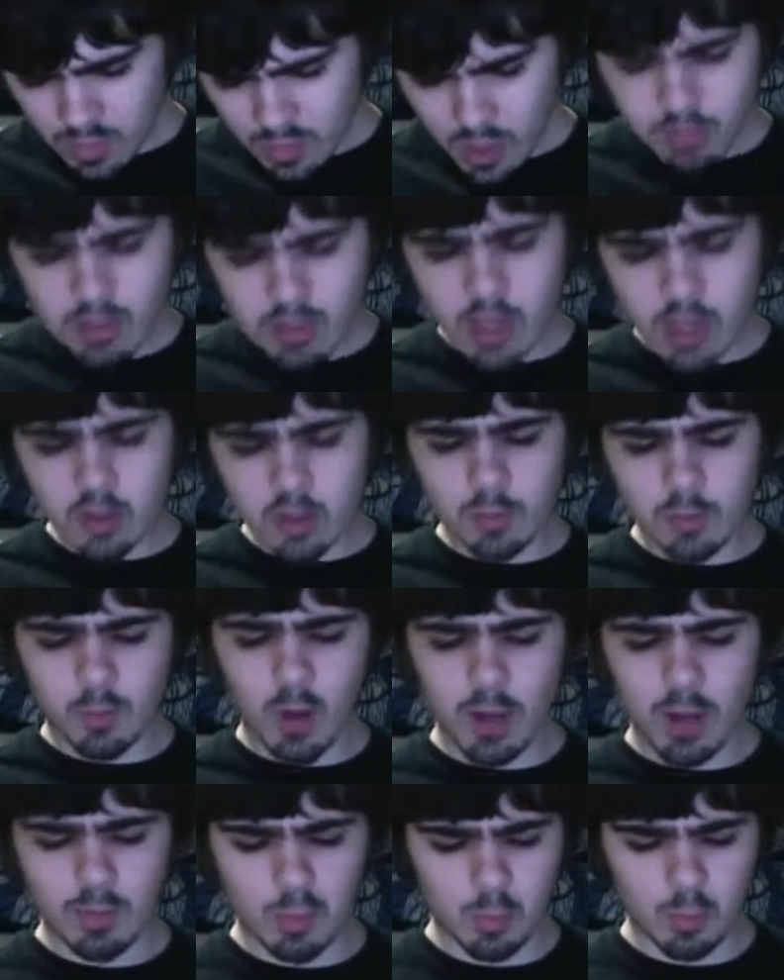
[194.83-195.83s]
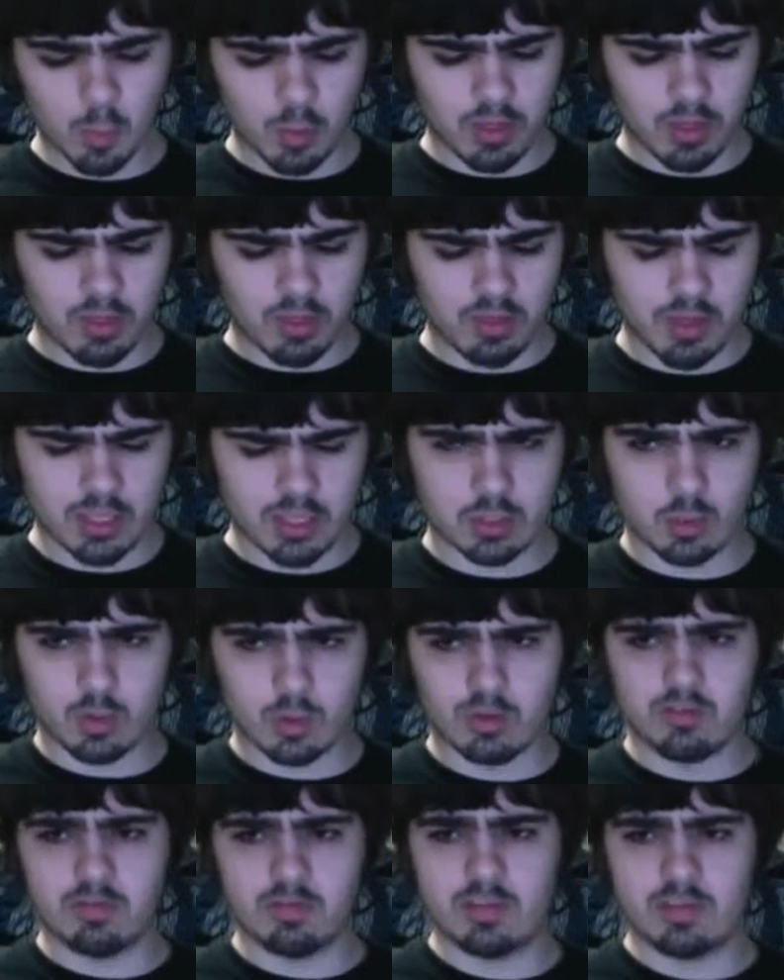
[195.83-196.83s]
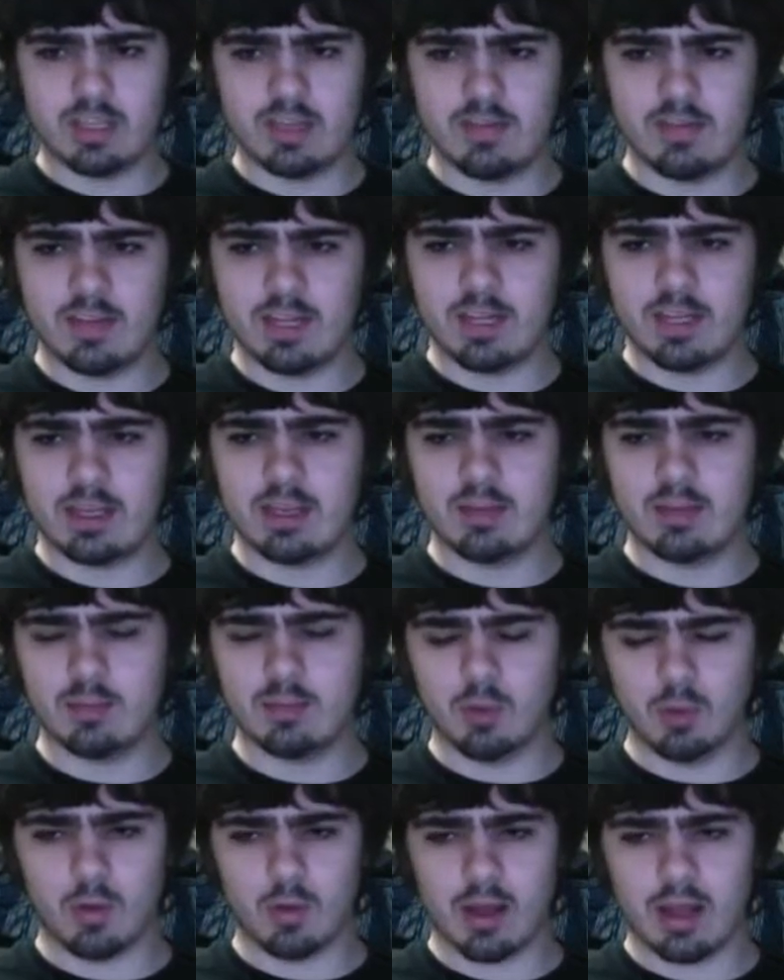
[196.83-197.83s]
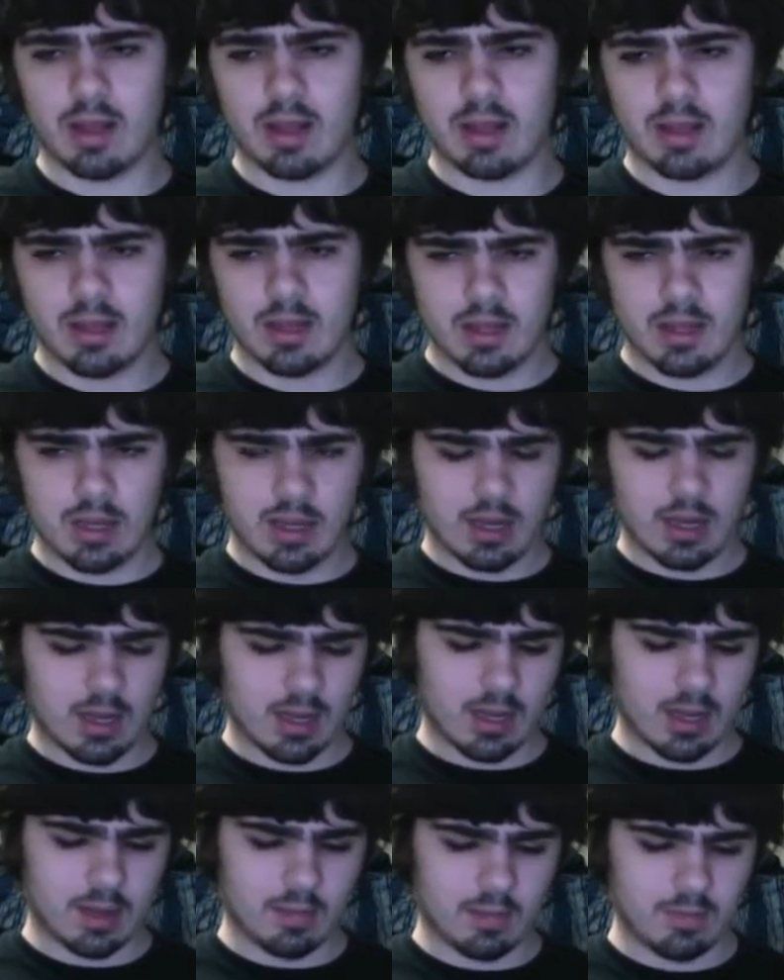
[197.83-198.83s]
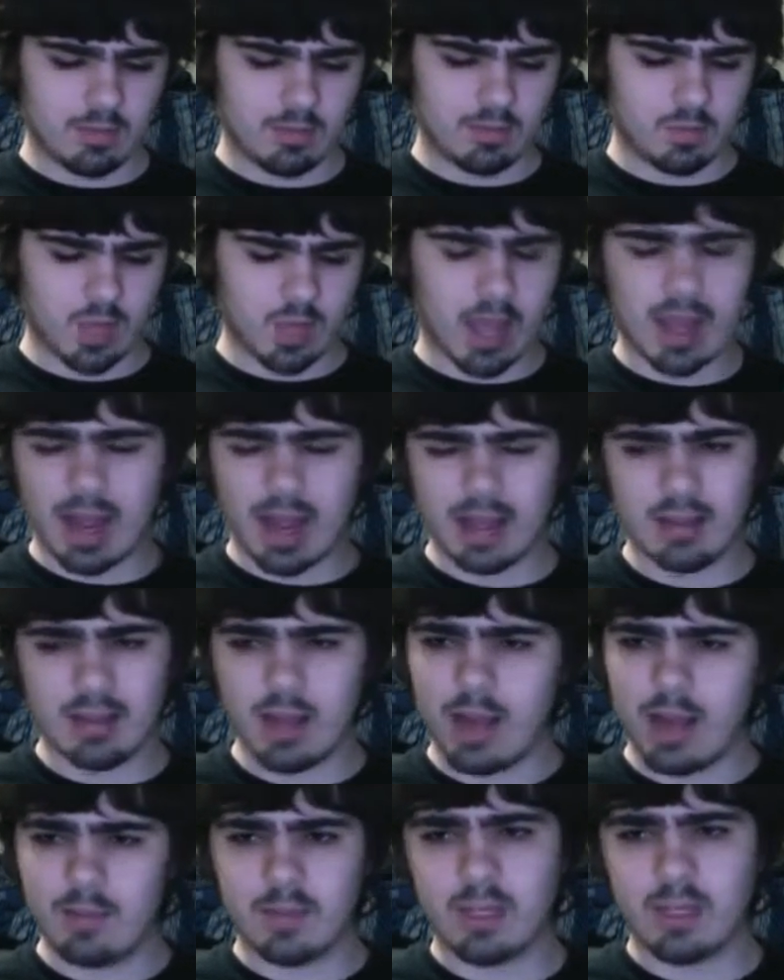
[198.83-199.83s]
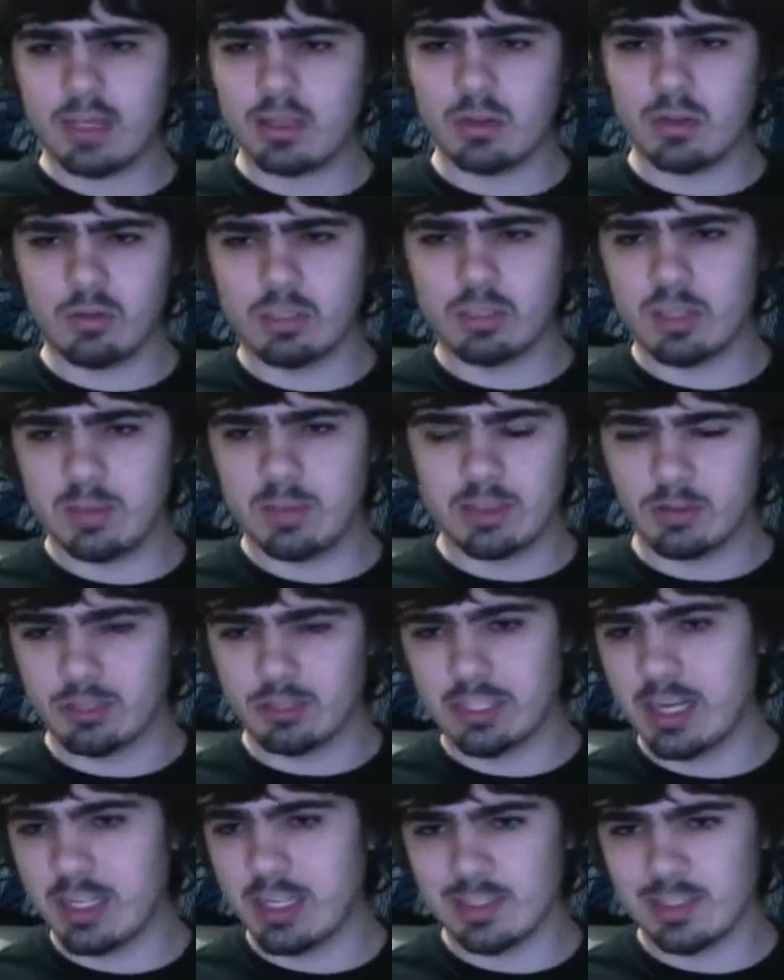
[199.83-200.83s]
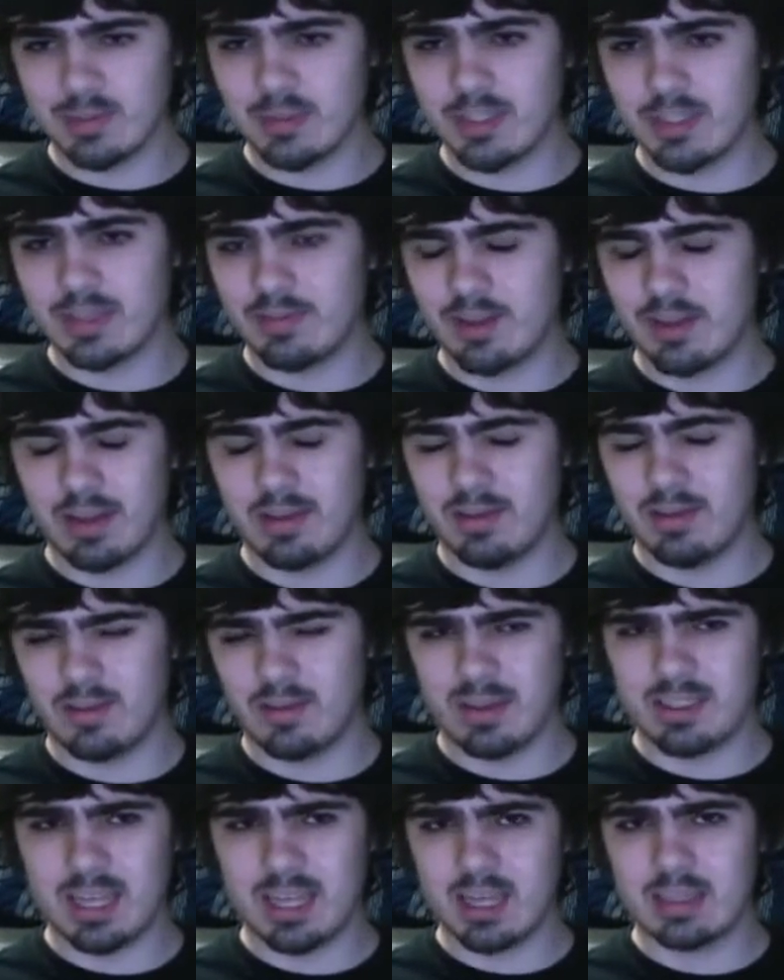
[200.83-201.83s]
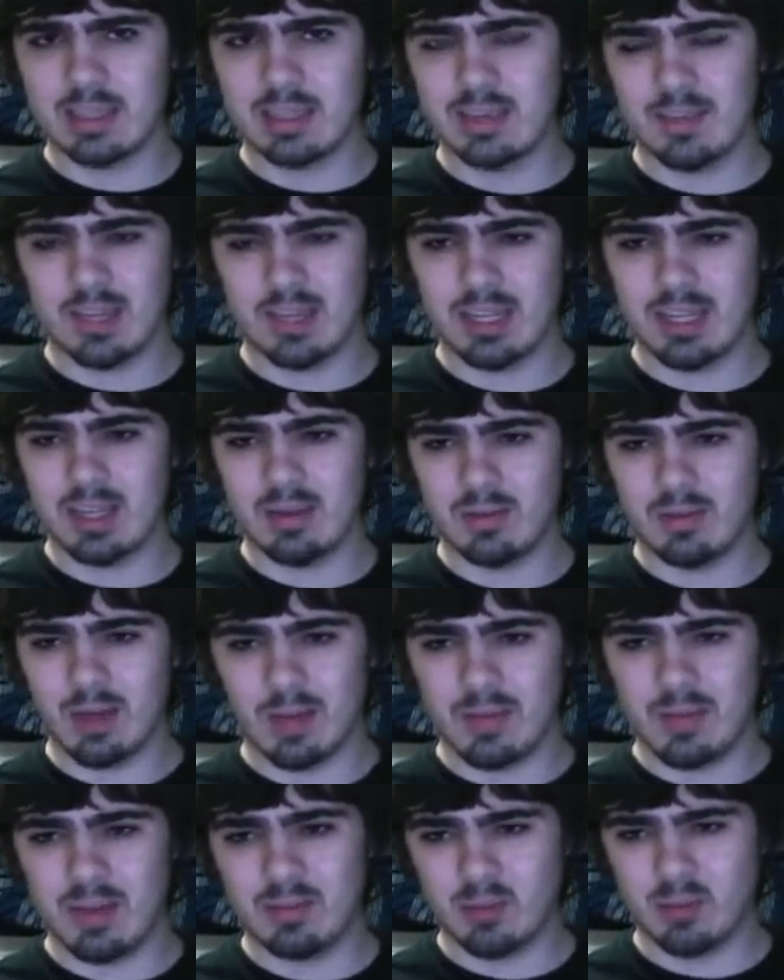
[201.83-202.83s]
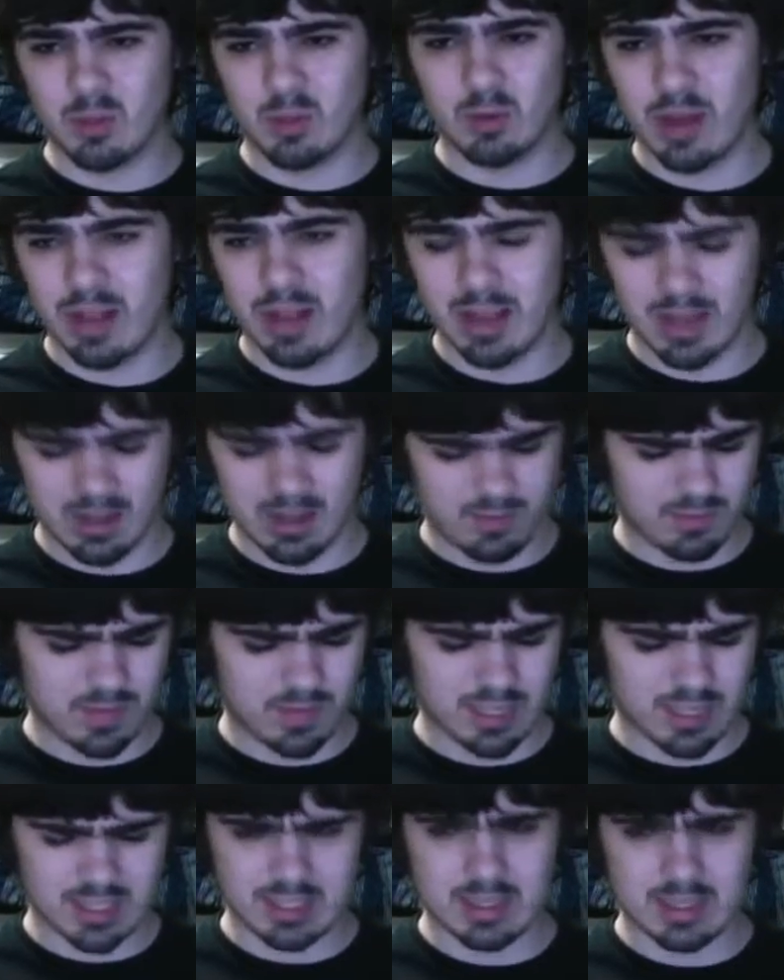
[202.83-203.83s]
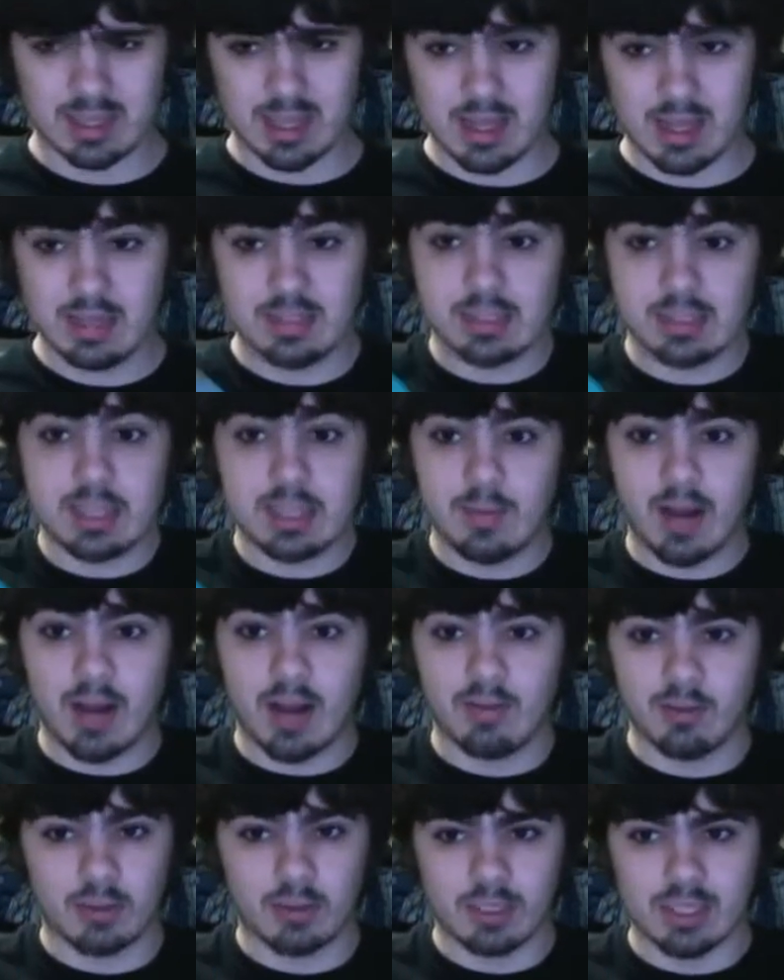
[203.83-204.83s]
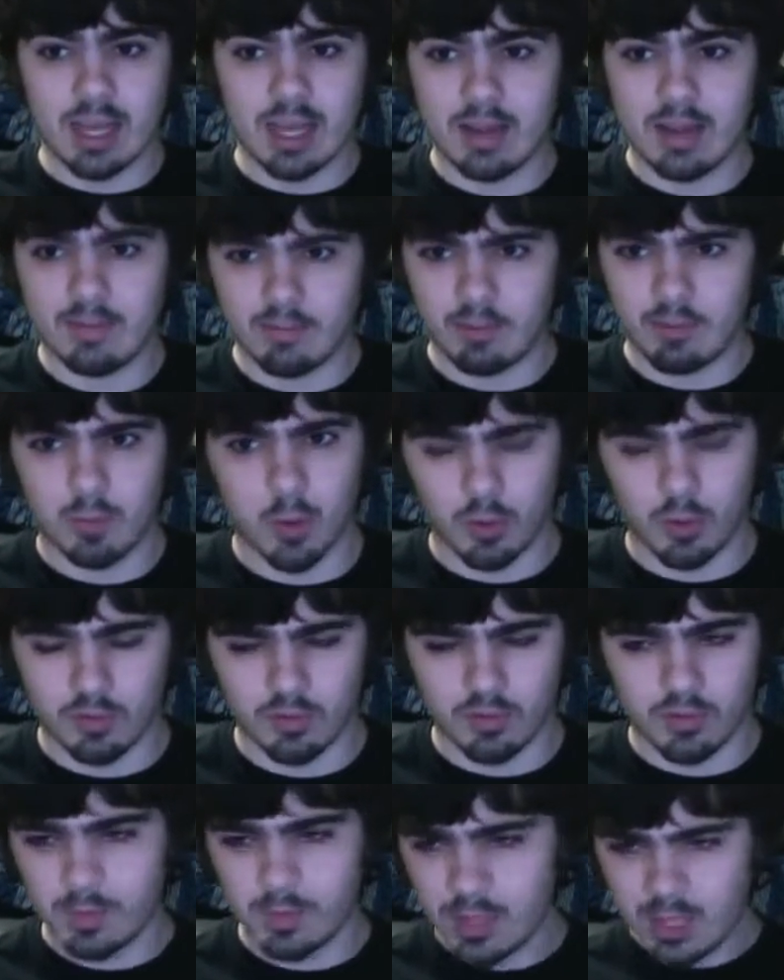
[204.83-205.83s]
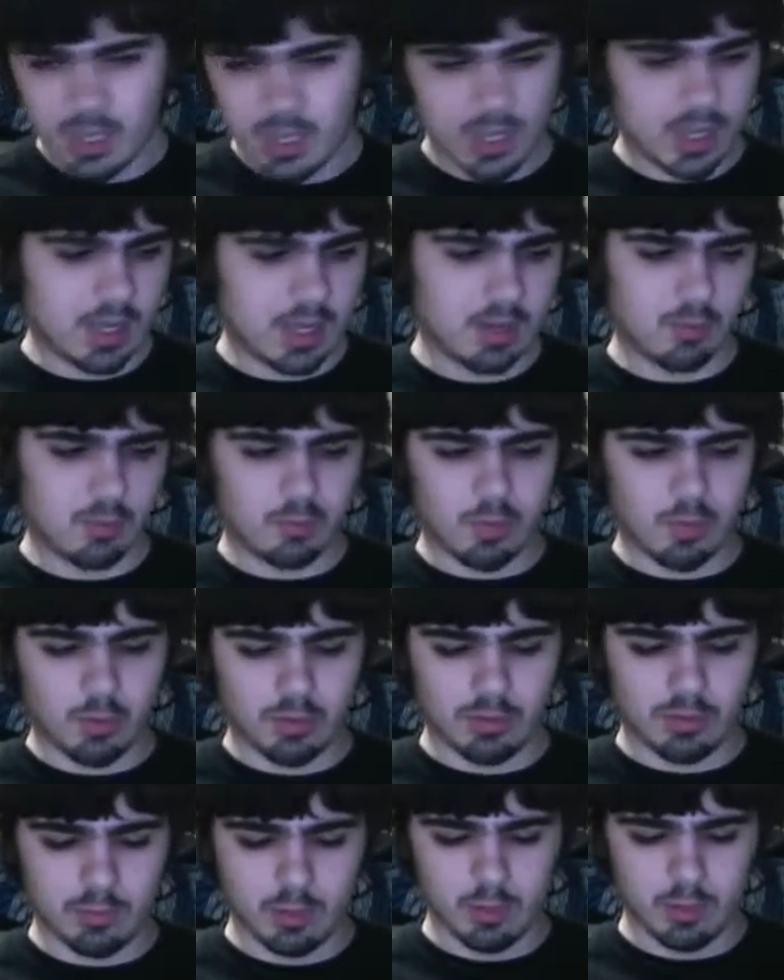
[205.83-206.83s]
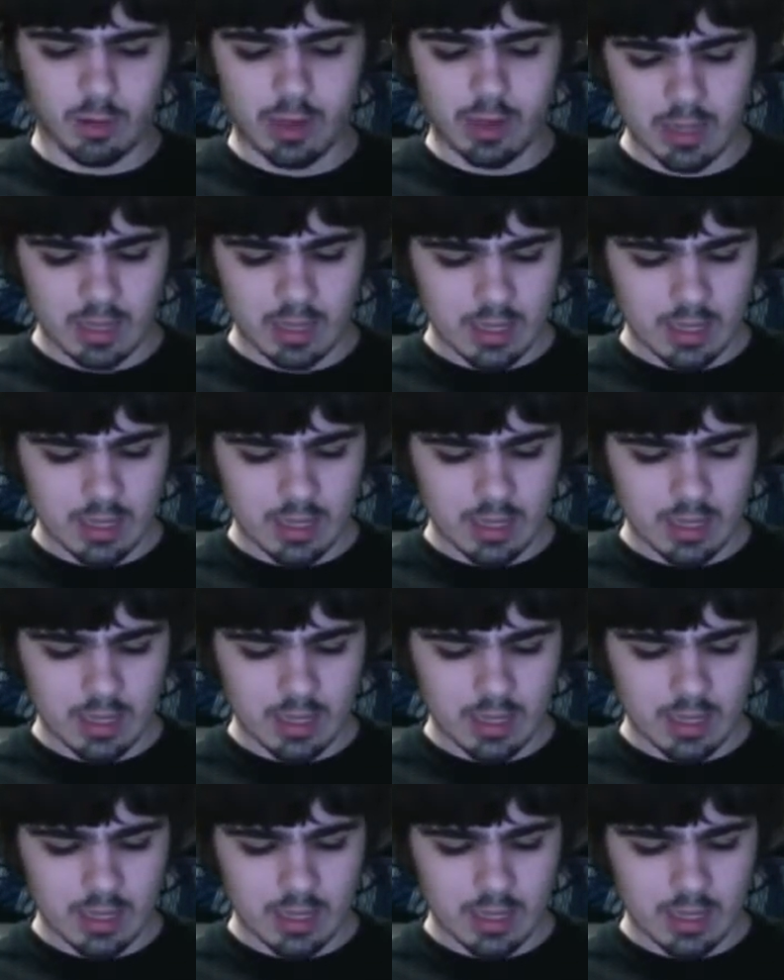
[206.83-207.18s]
The other problem with this sort of DVD, Blu-ray, I'm going to use them interchangeably. If I say DVD, I mean Blu-ray. It's the same cover design for both of them, but with the Blu-ray.